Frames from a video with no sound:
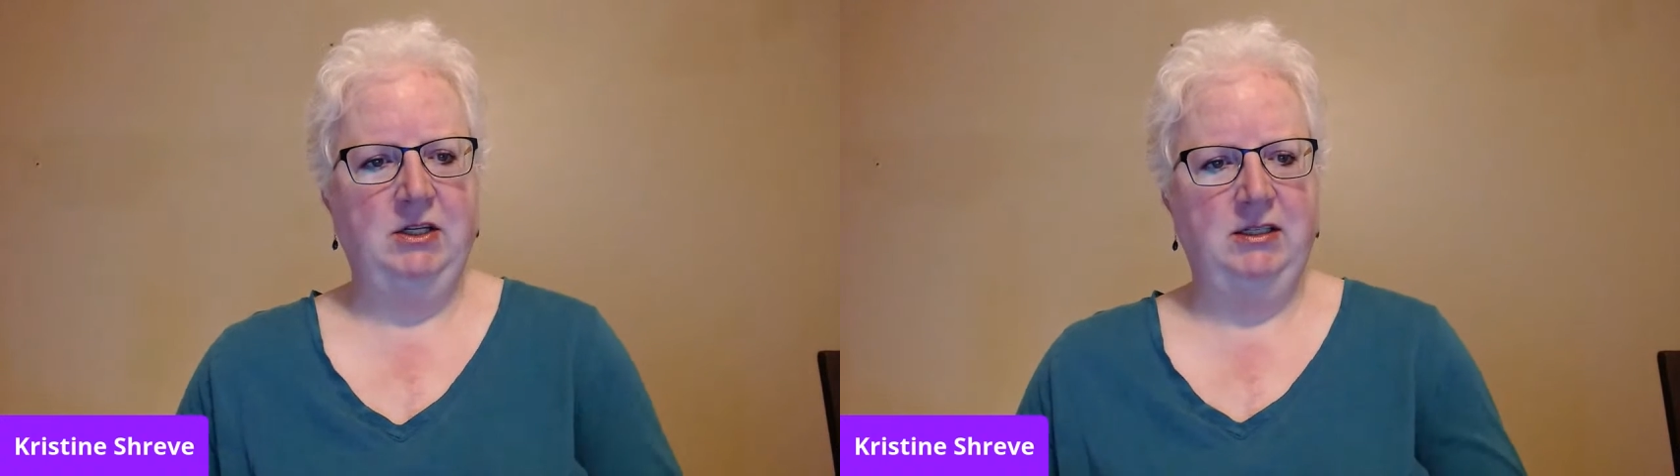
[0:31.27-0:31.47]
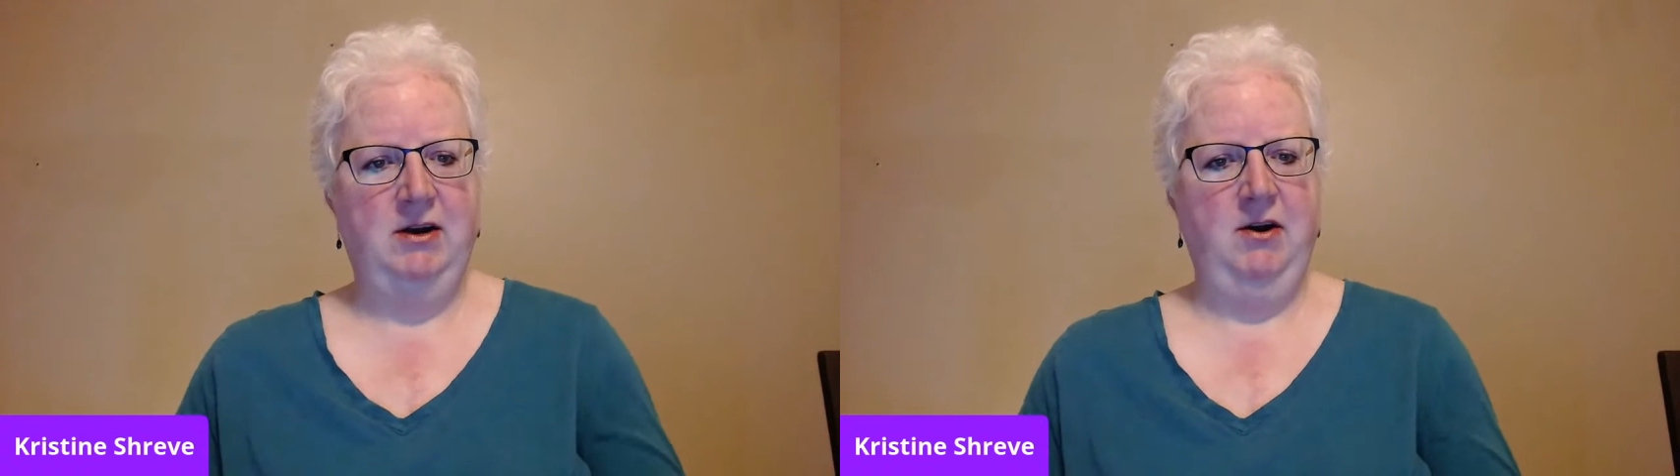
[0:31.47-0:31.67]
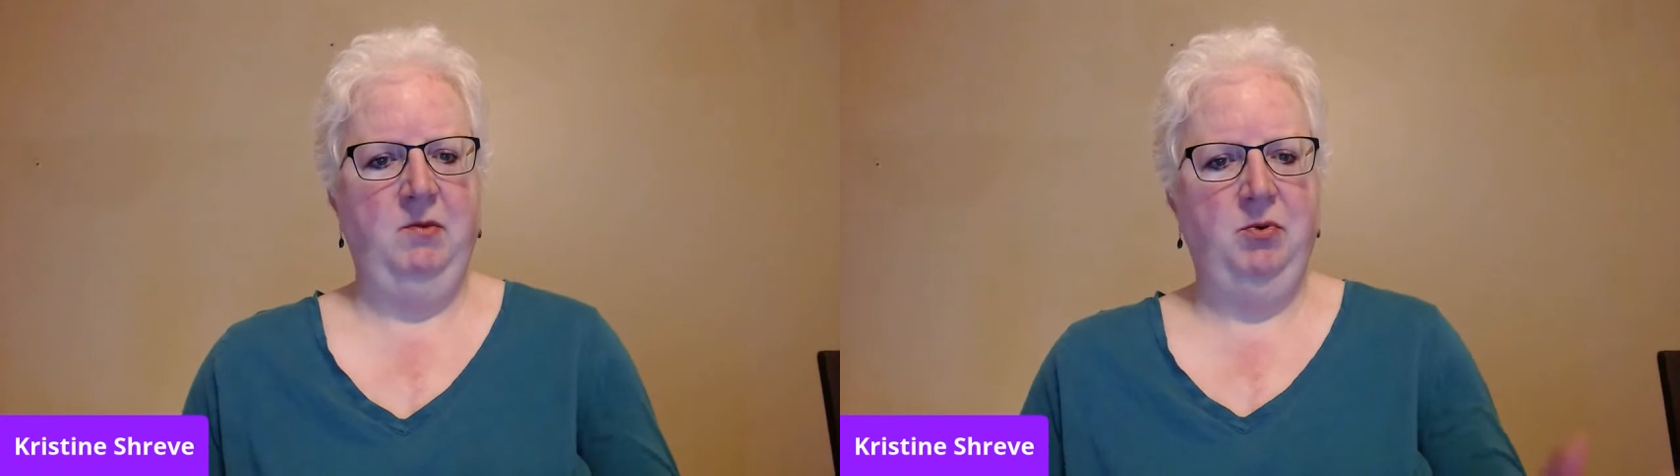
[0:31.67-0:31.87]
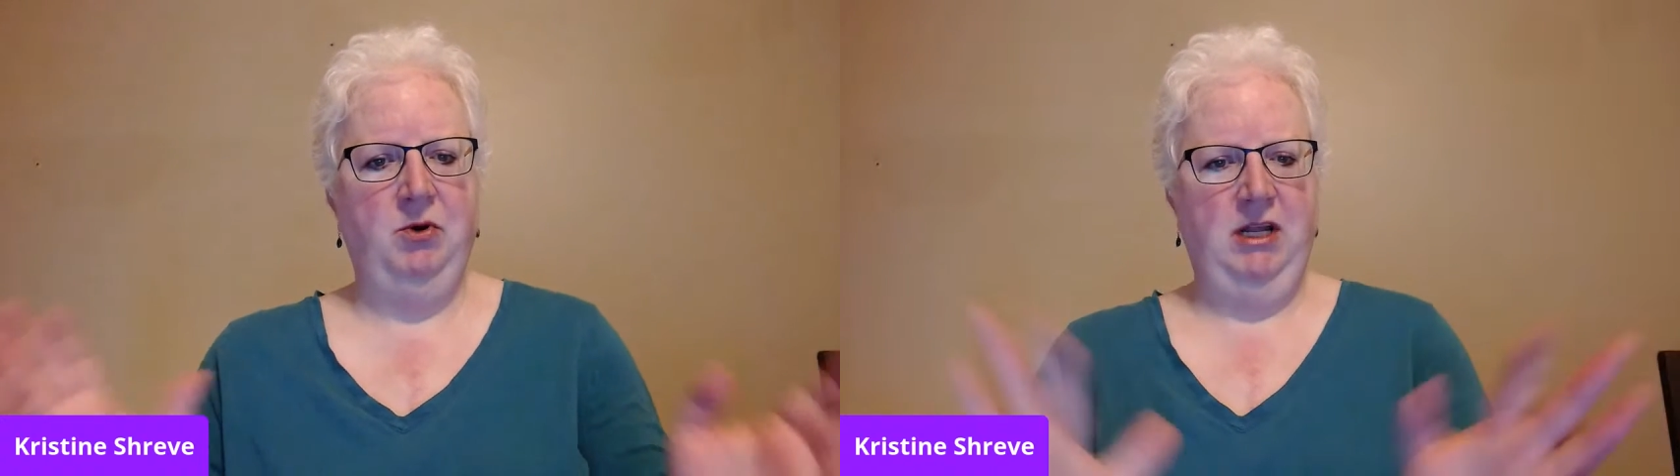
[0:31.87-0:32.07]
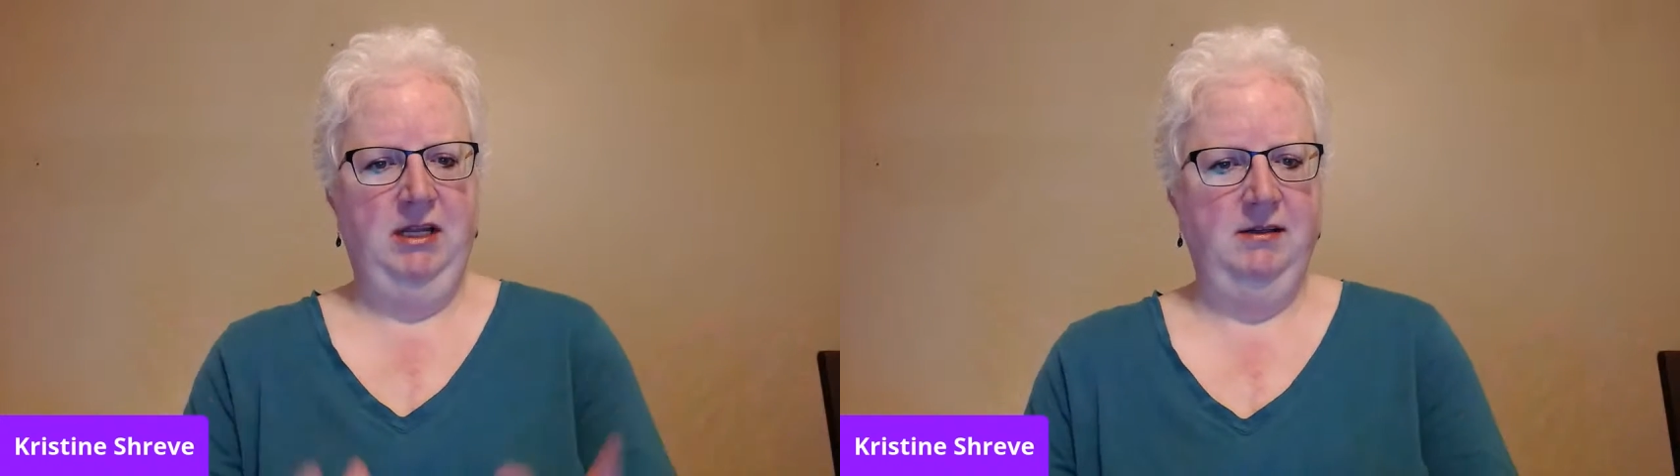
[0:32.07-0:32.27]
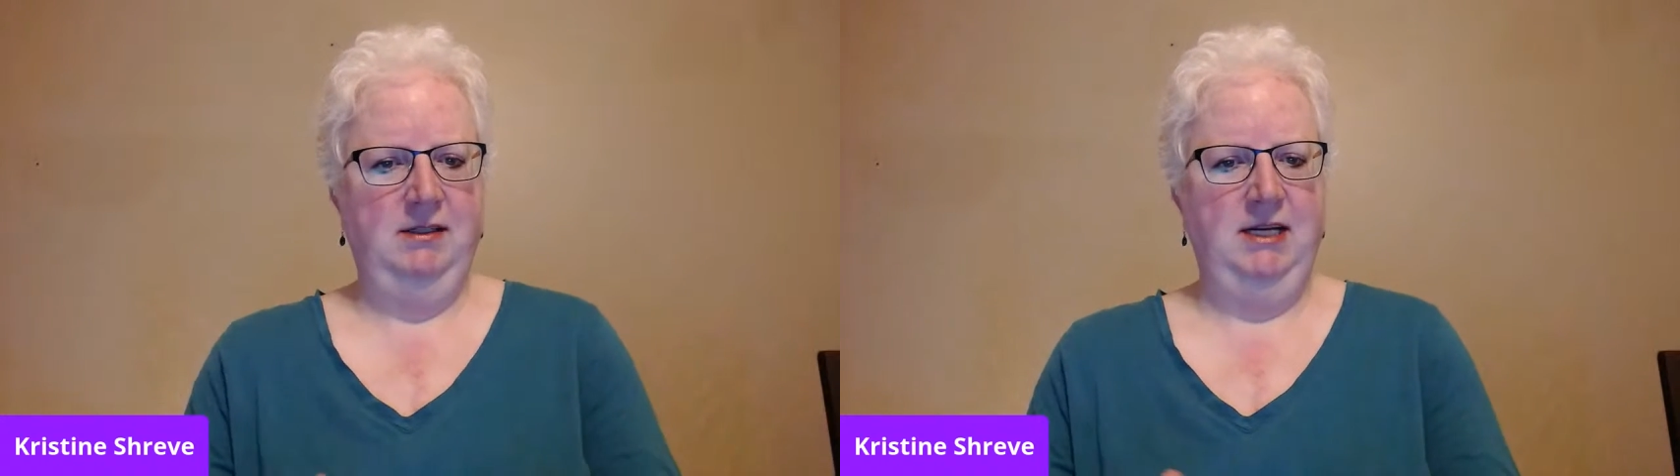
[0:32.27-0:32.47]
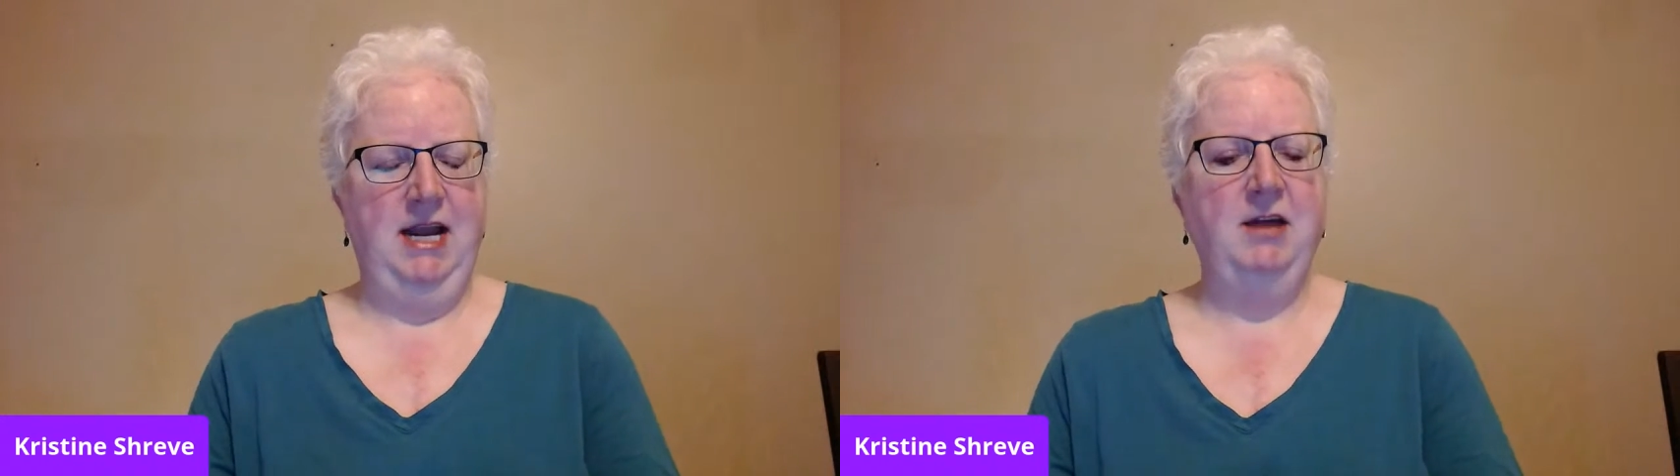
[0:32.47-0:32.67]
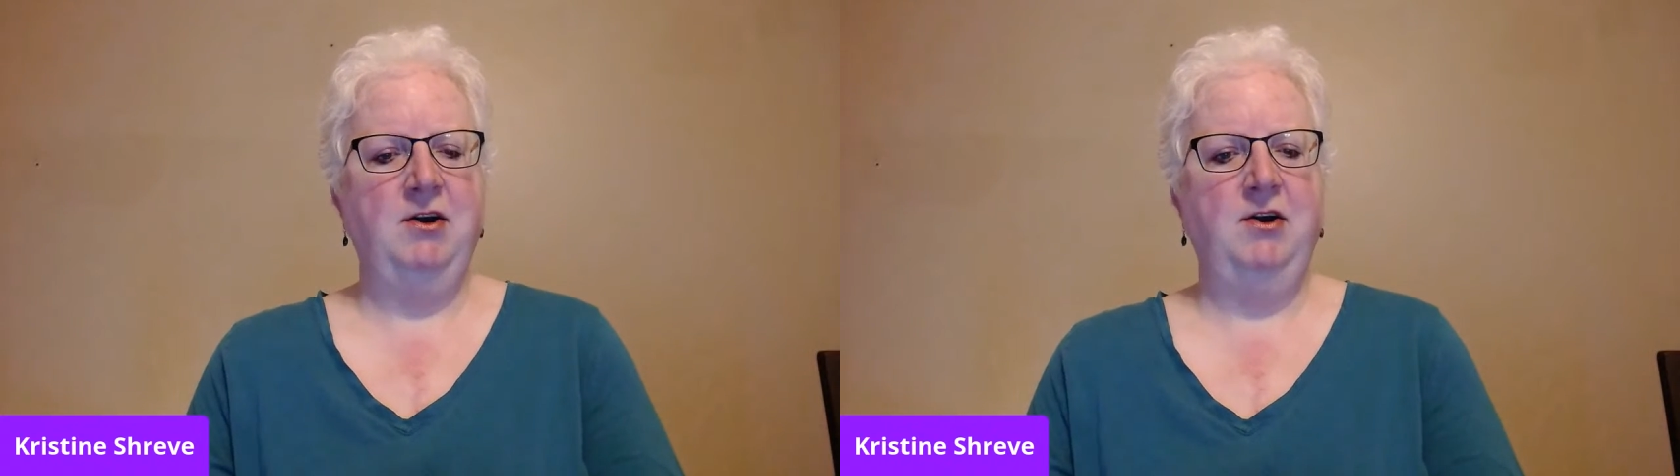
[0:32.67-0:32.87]
start putting this
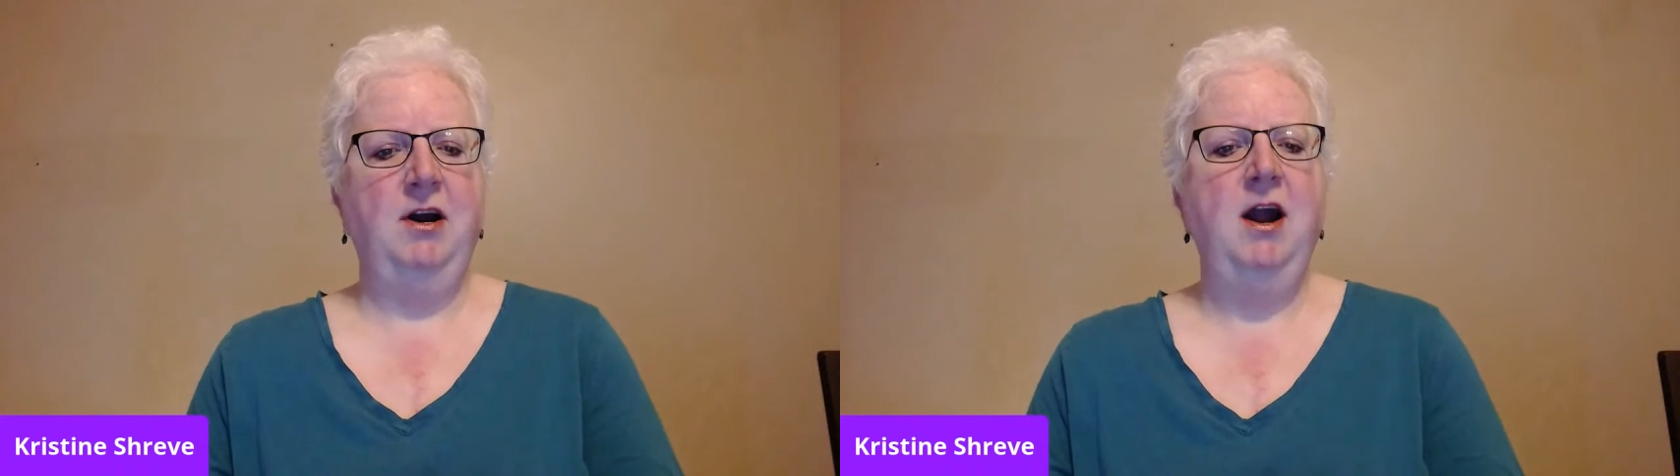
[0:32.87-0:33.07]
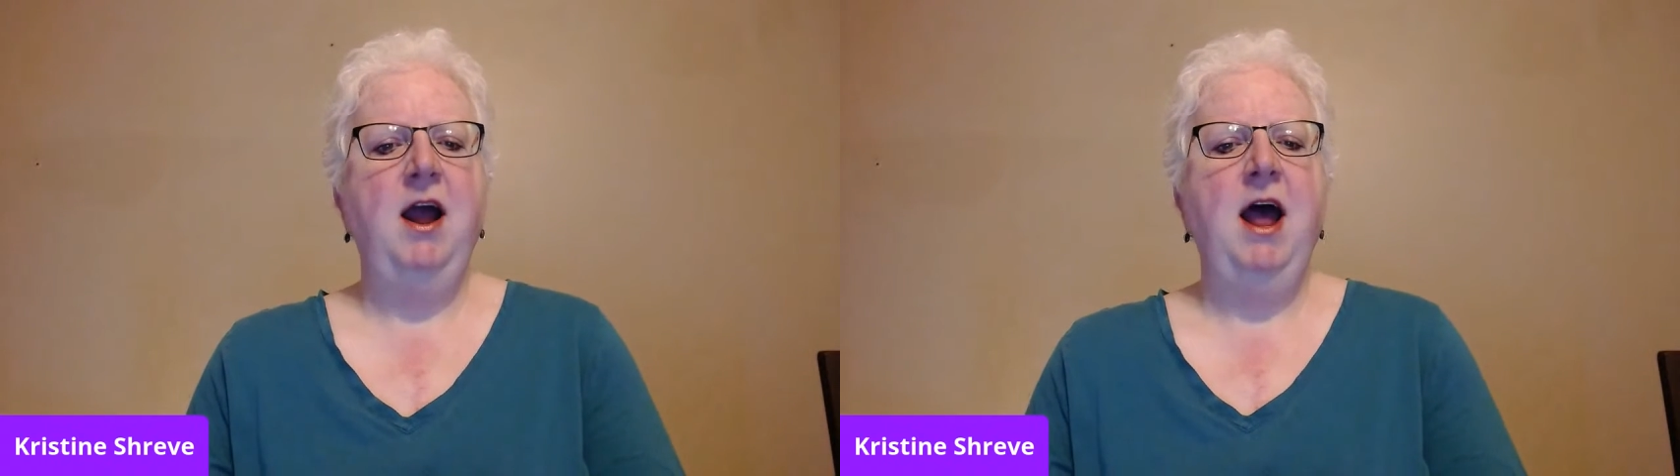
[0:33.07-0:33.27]
together,